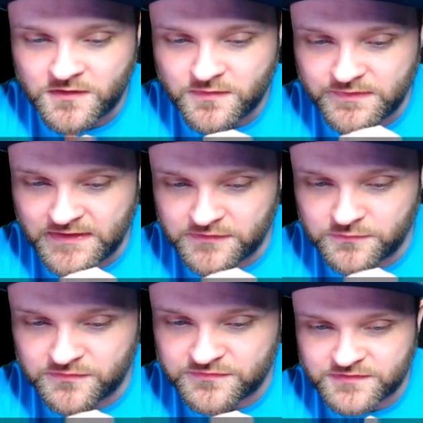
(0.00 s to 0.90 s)
Then you
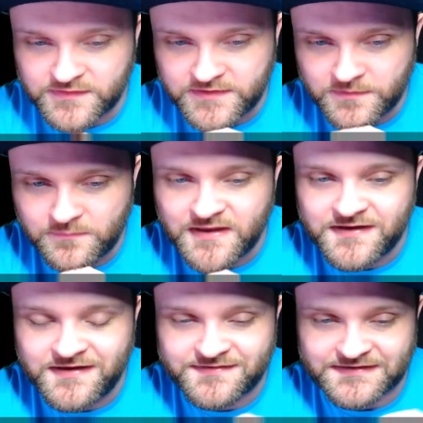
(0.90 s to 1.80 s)
can just him, and
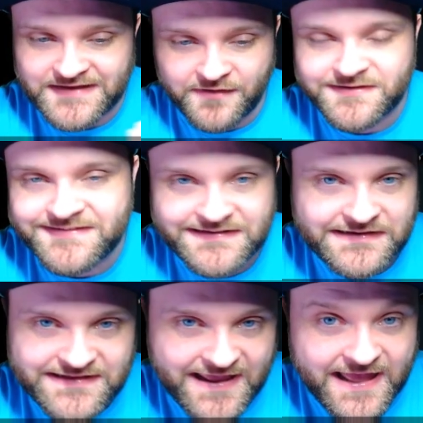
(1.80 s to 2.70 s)
he is a
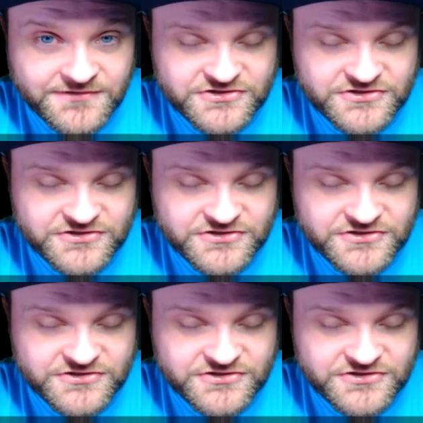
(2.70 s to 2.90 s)
guaranteed catch.